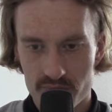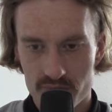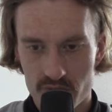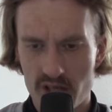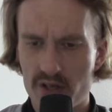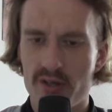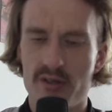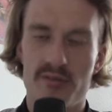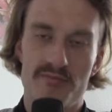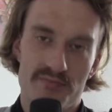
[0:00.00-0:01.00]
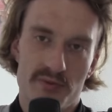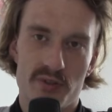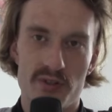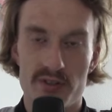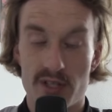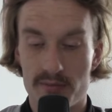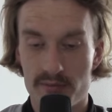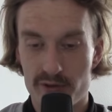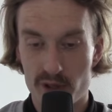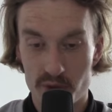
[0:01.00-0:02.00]
Can all, of course,
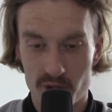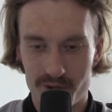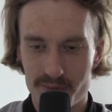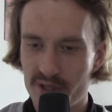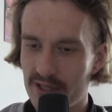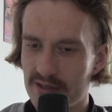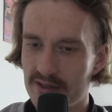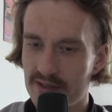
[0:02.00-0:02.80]
form your own opinions